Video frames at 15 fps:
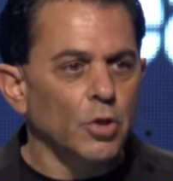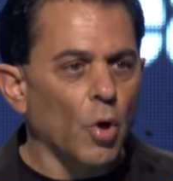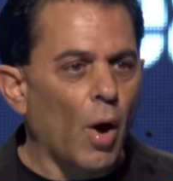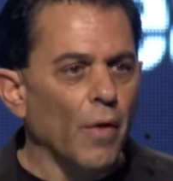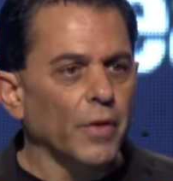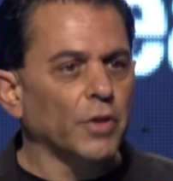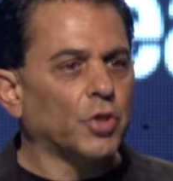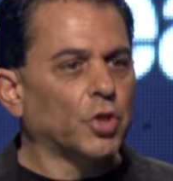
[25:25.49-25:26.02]
So
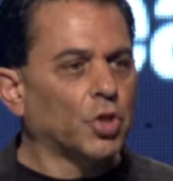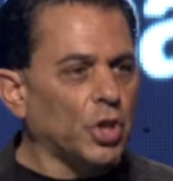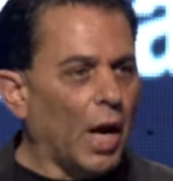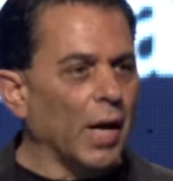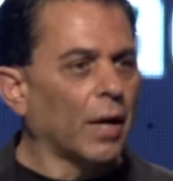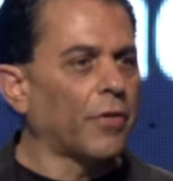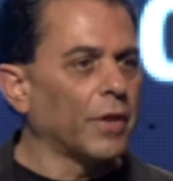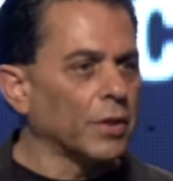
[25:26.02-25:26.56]
all this
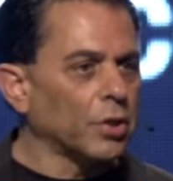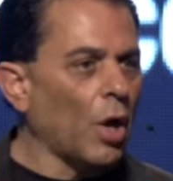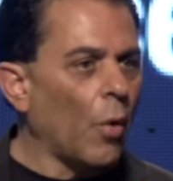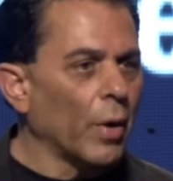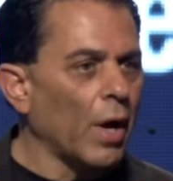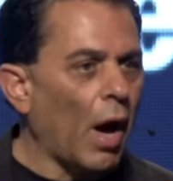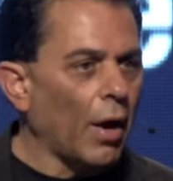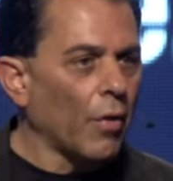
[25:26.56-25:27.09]
junk that's
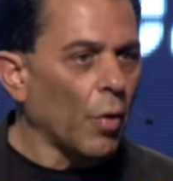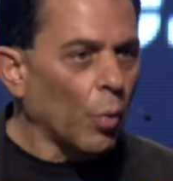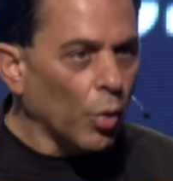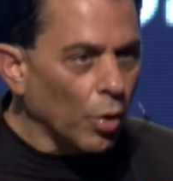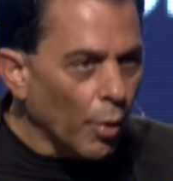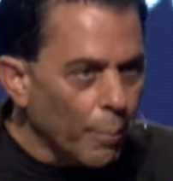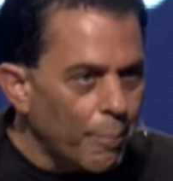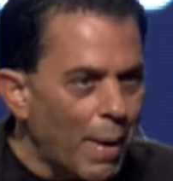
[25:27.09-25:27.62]
going on in the
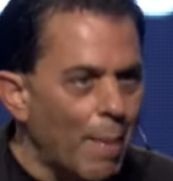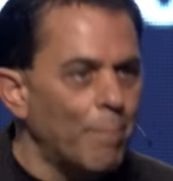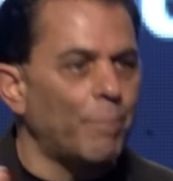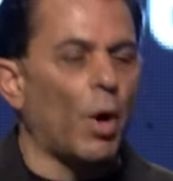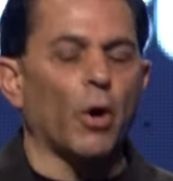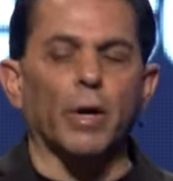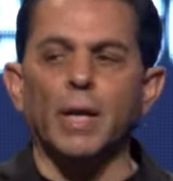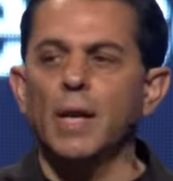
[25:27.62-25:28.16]
world
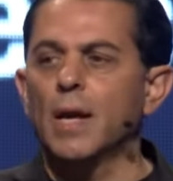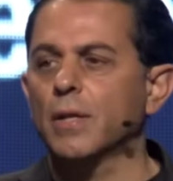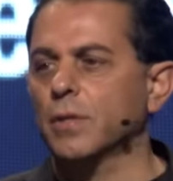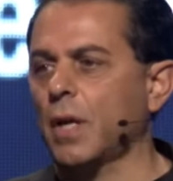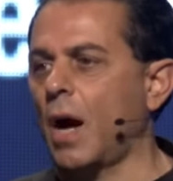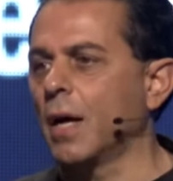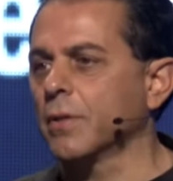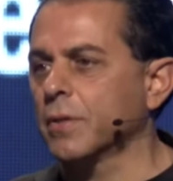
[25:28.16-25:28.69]
bombarding
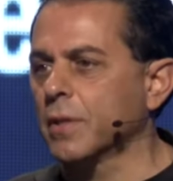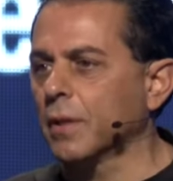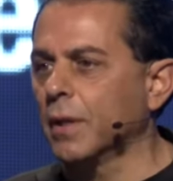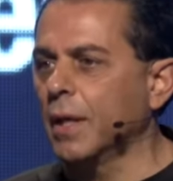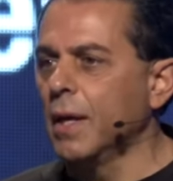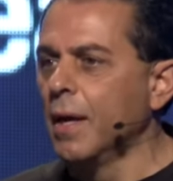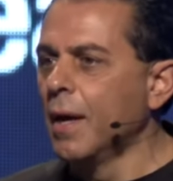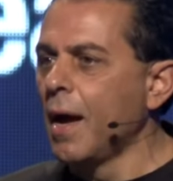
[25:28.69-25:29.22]
us
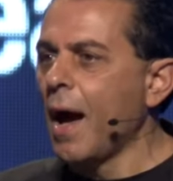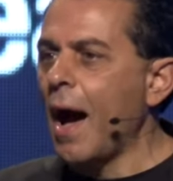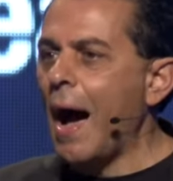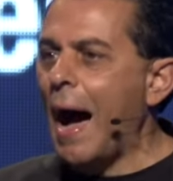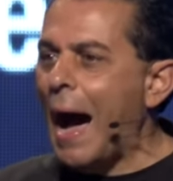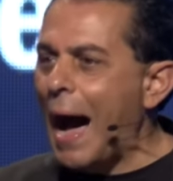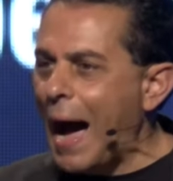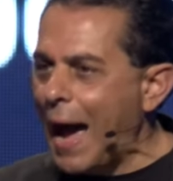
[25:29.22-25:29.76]
constantly,
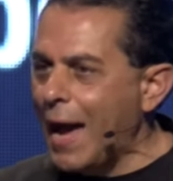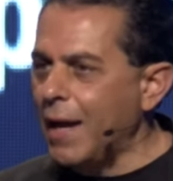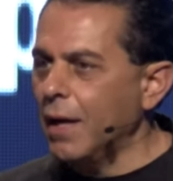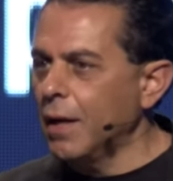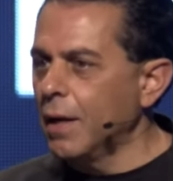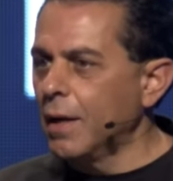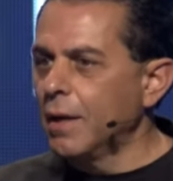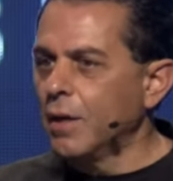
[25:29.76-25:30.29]

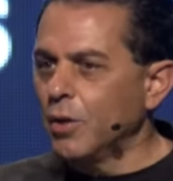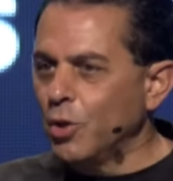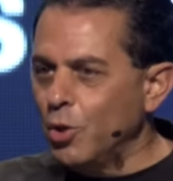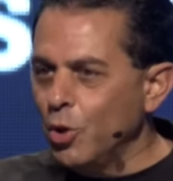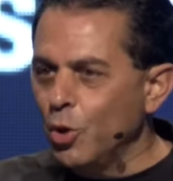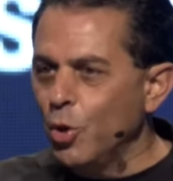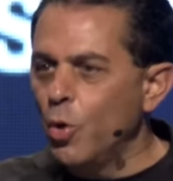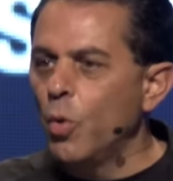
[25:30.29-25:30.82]

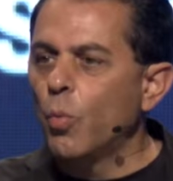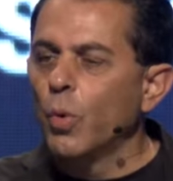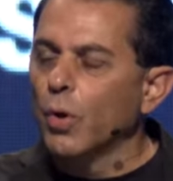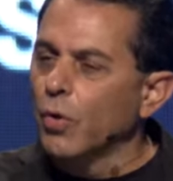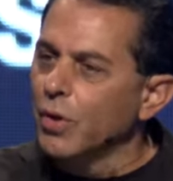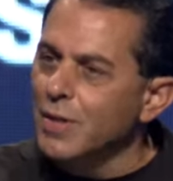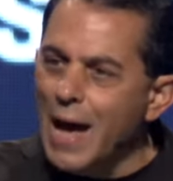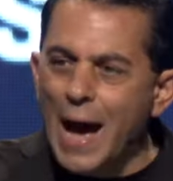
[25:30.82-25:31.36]
you
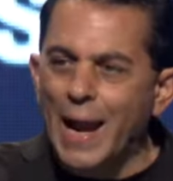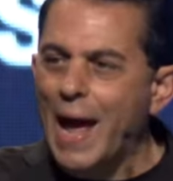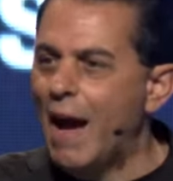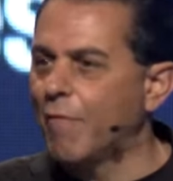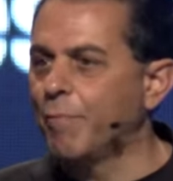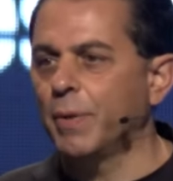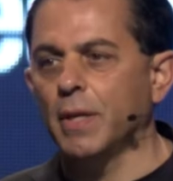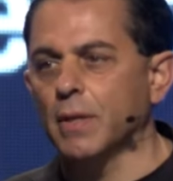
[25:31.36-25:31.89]
will not
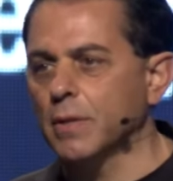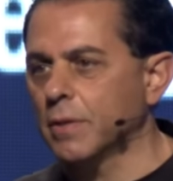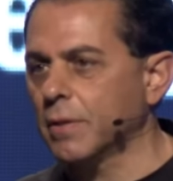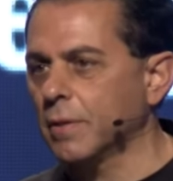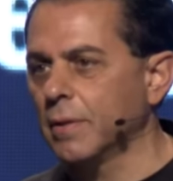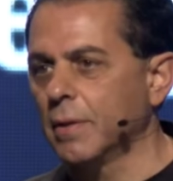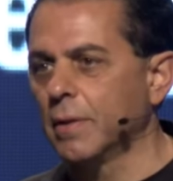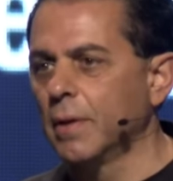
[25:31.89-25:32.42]
have
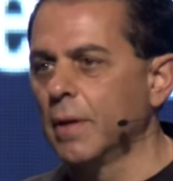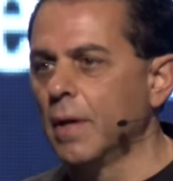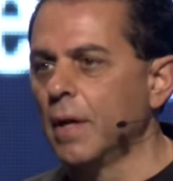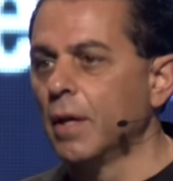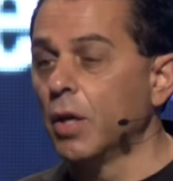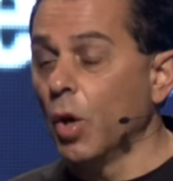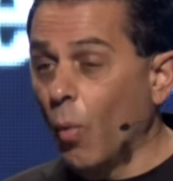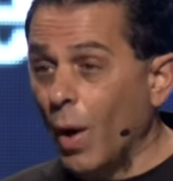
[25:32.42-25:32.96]
peace.
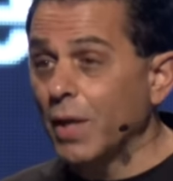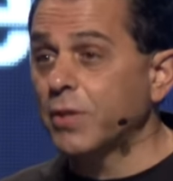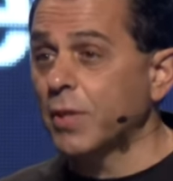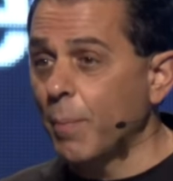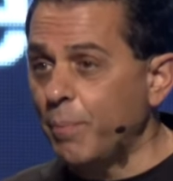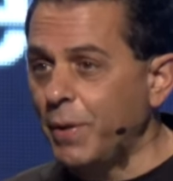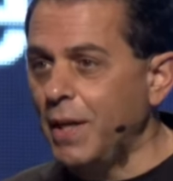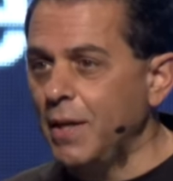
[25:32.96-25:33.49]
You want
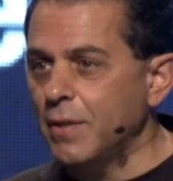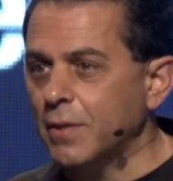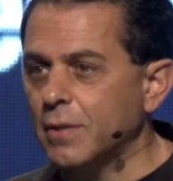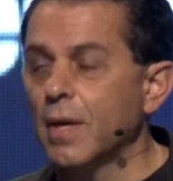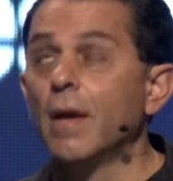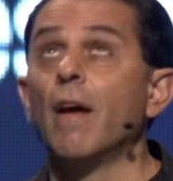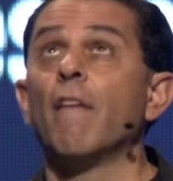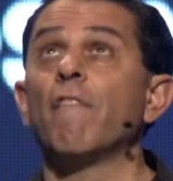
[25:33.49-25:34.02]
some
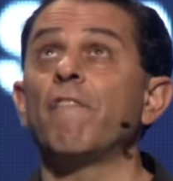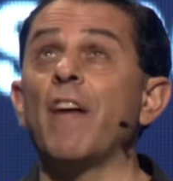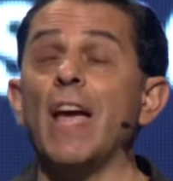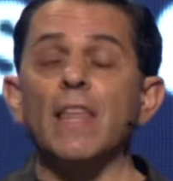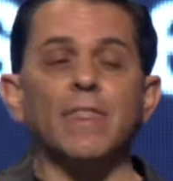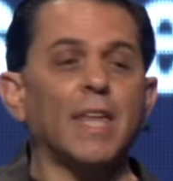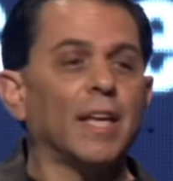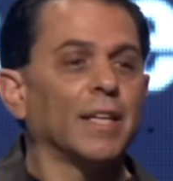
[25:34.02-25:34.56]
peace?
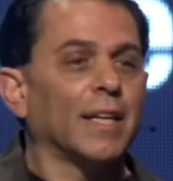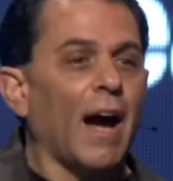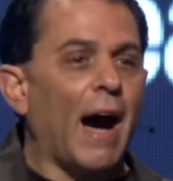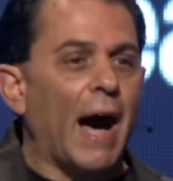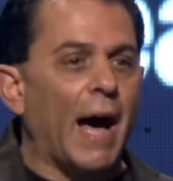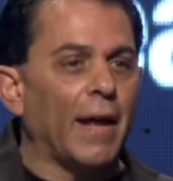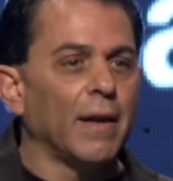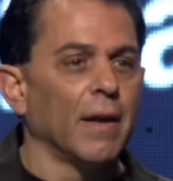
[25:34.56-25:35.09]
Faith in
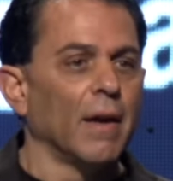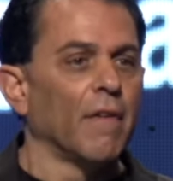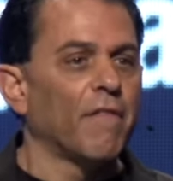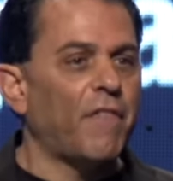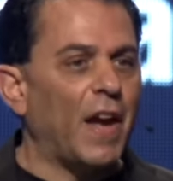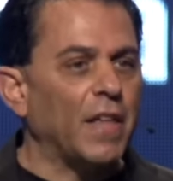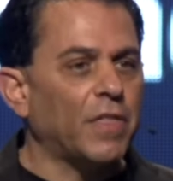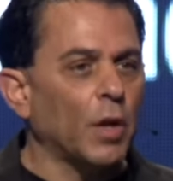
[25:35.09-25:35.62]
God,
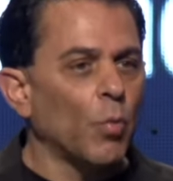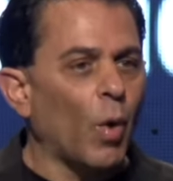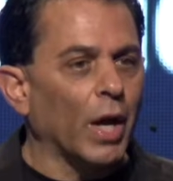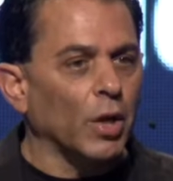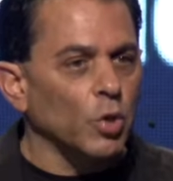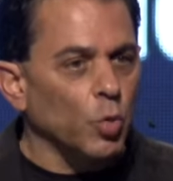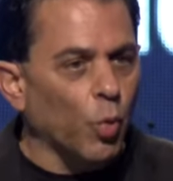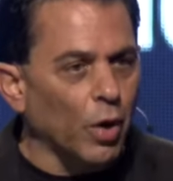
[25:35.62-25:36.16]
faith in
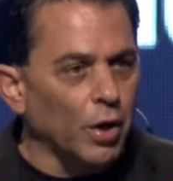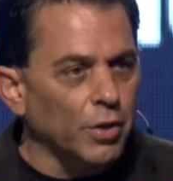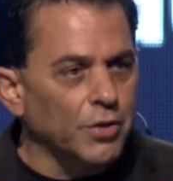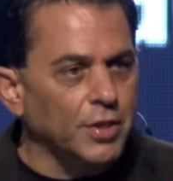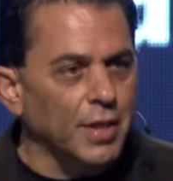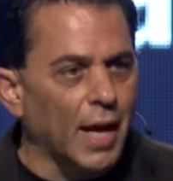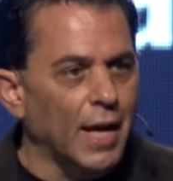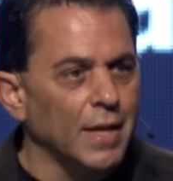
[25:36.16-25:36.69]
what his word
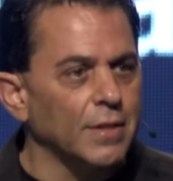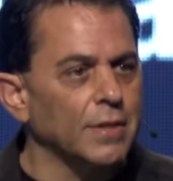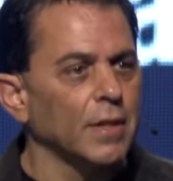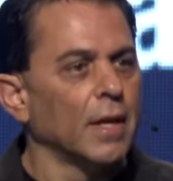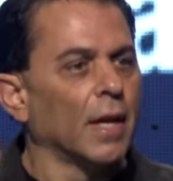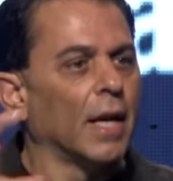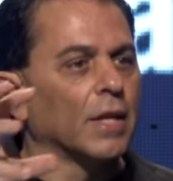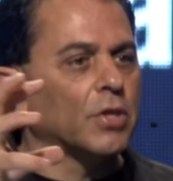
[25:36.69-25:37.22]

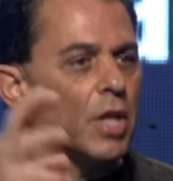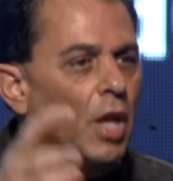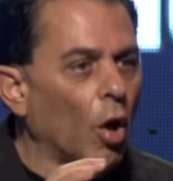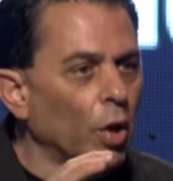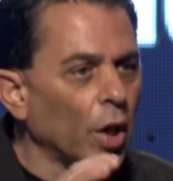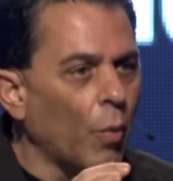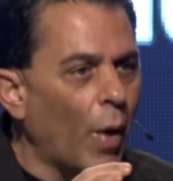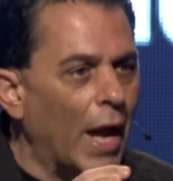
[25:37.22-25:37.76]
says is the
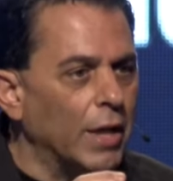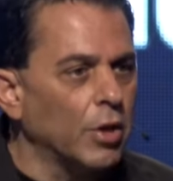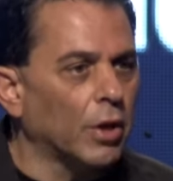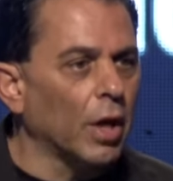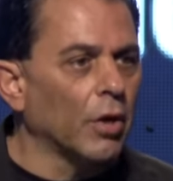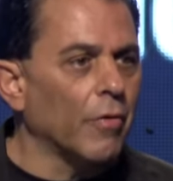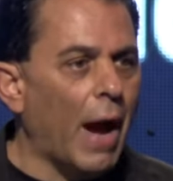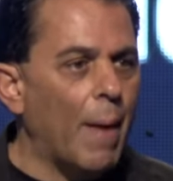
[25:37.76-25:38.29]
only way you
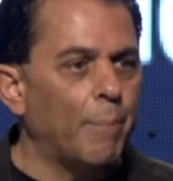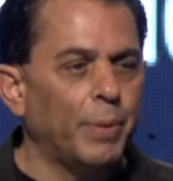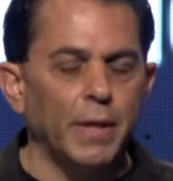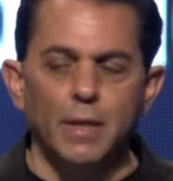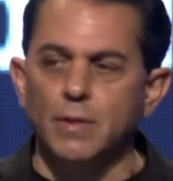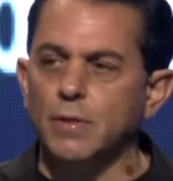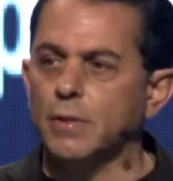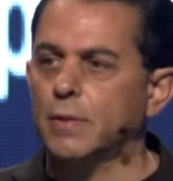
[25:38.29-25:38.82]
can grab
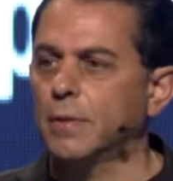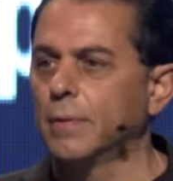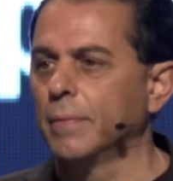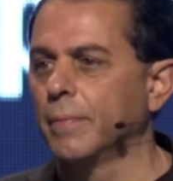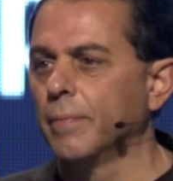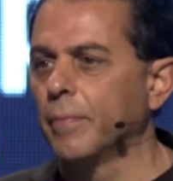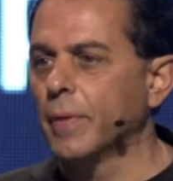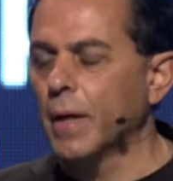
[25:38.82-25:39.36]
peace
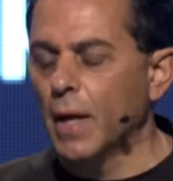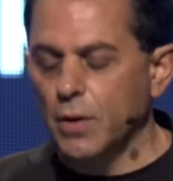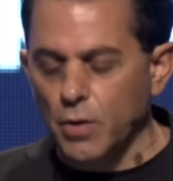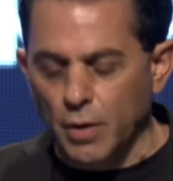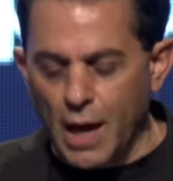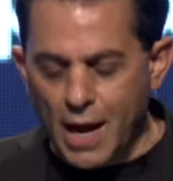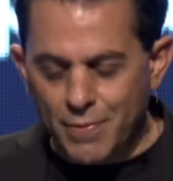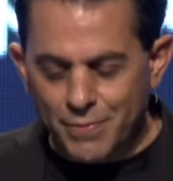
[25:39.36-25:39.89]
in
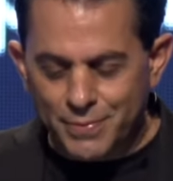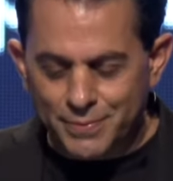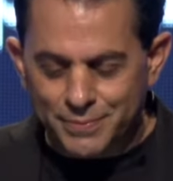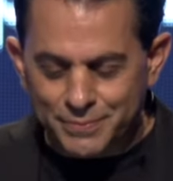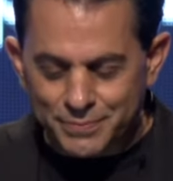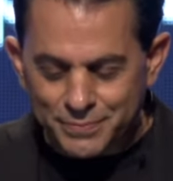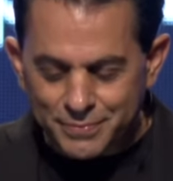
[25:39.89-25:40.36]
your life.